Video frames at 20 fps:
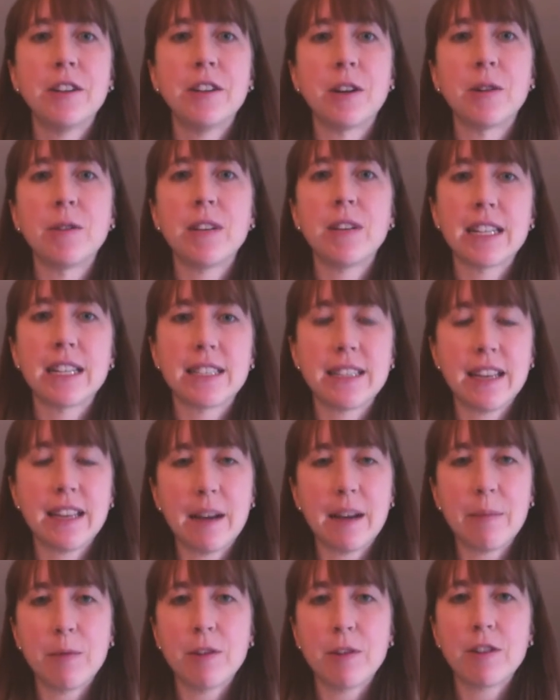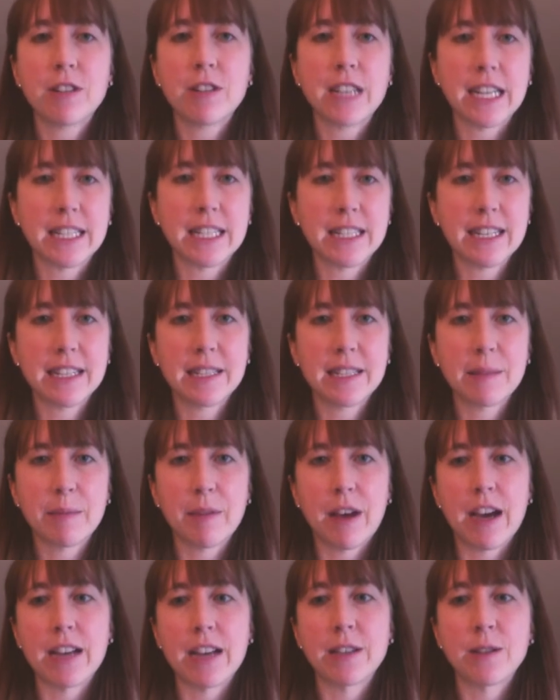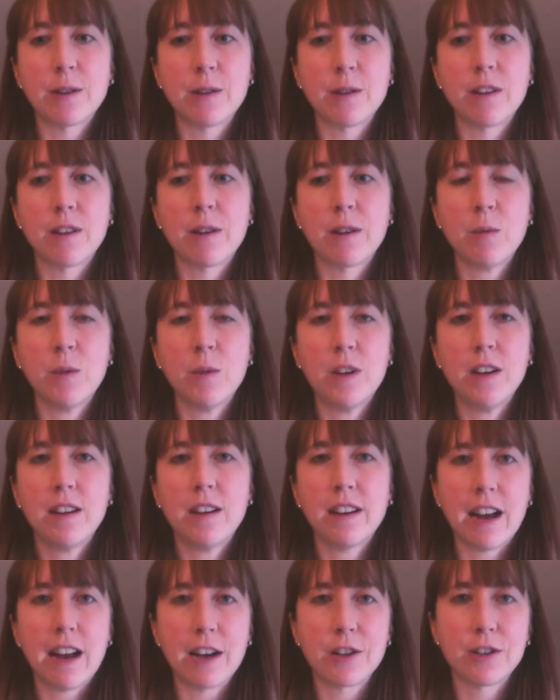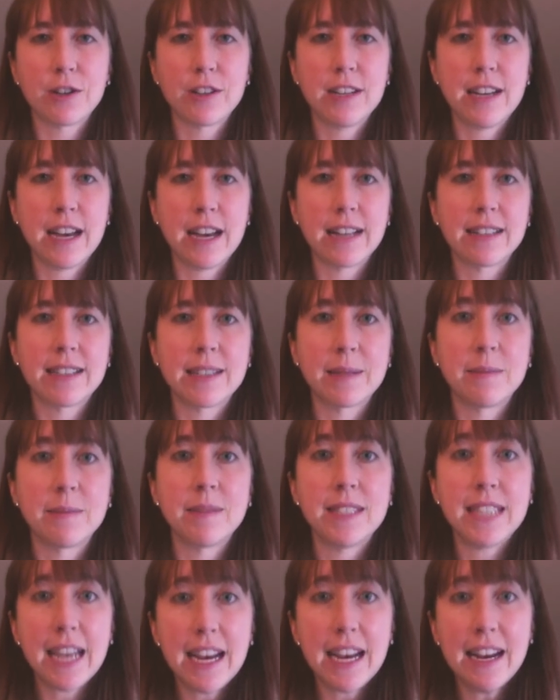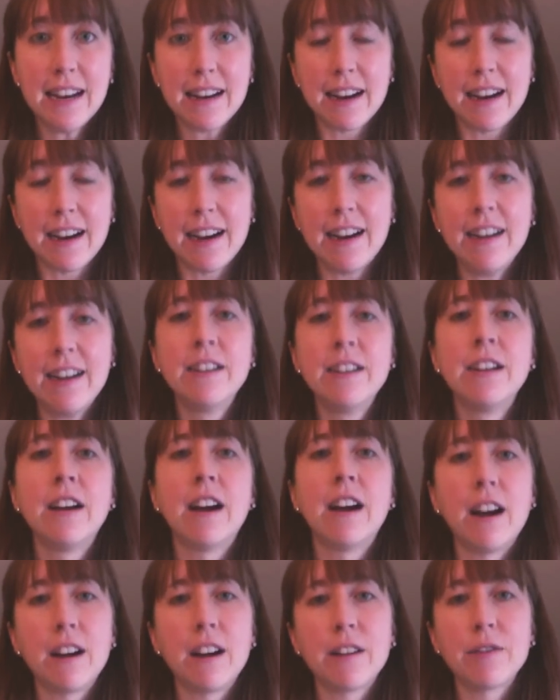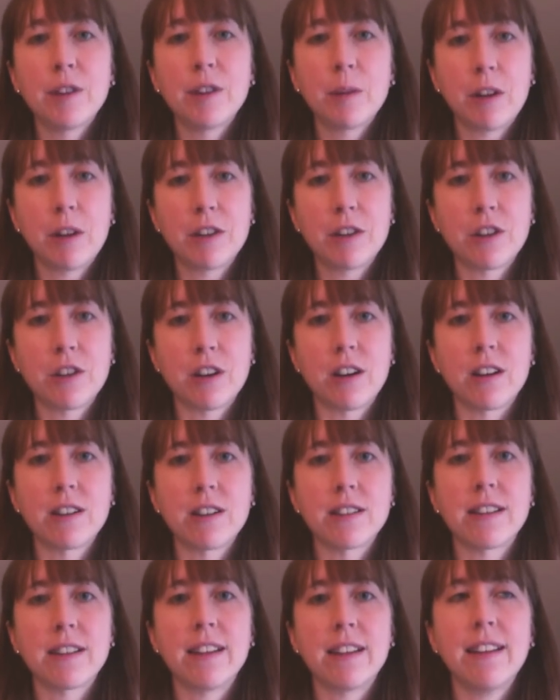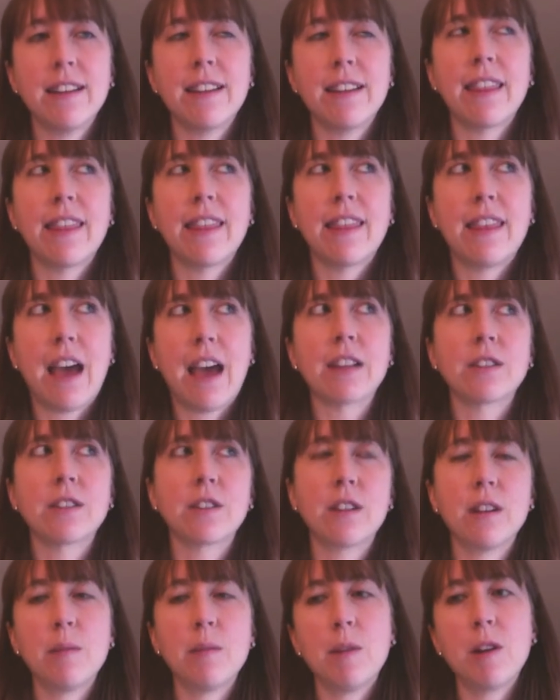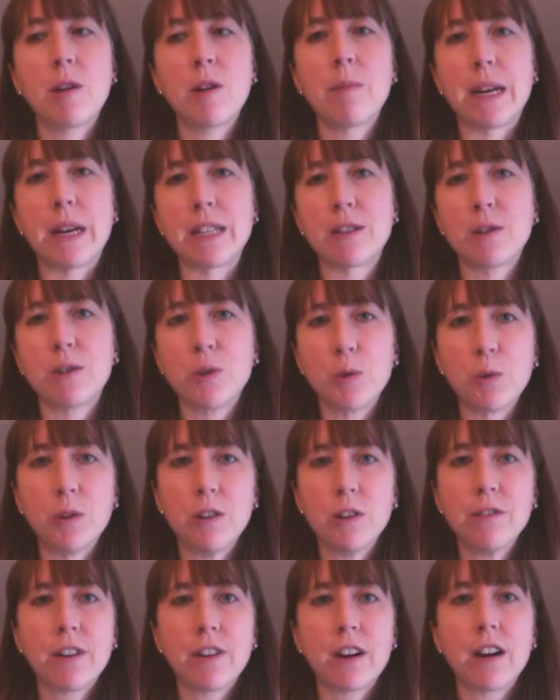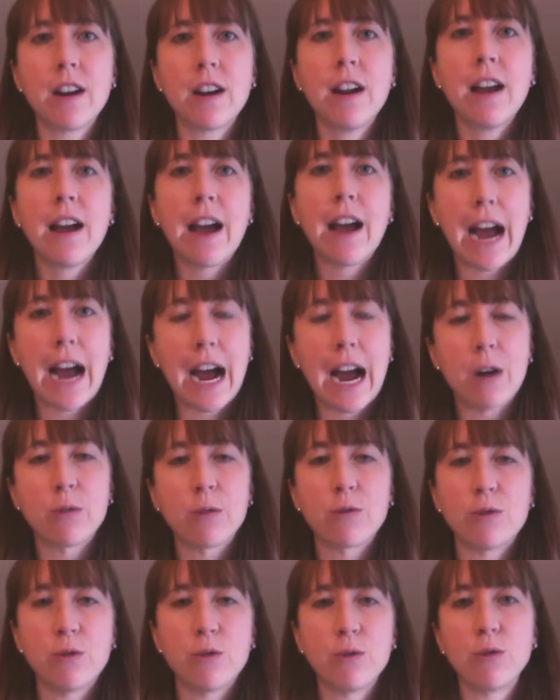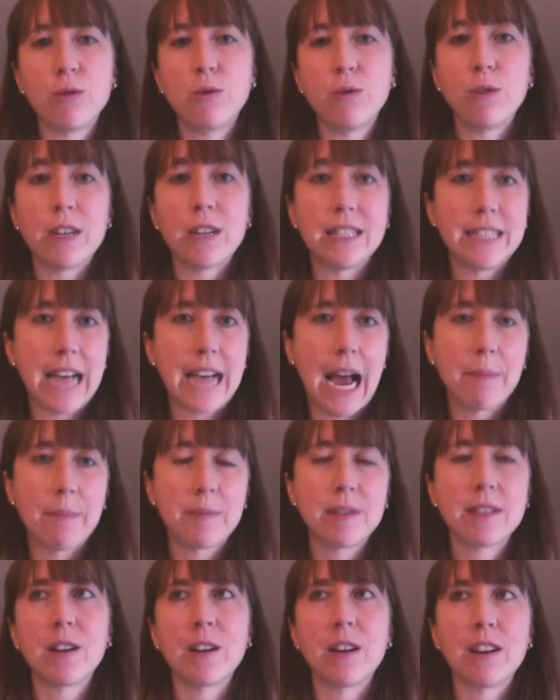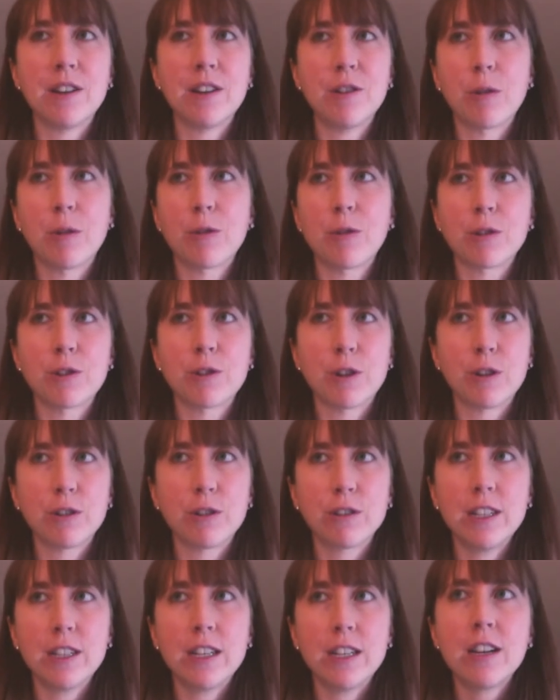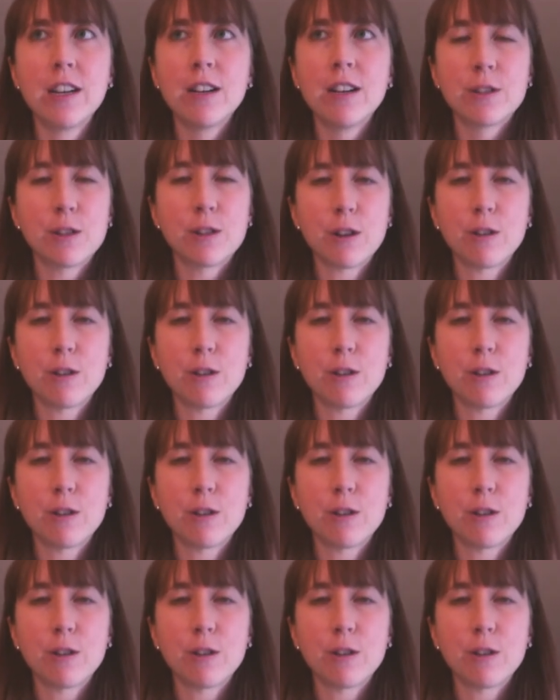get set up with your testing supplies so that we can actually get some data of your blood sugars. And that's going to be your best tool for how to adapt. There's certainly certain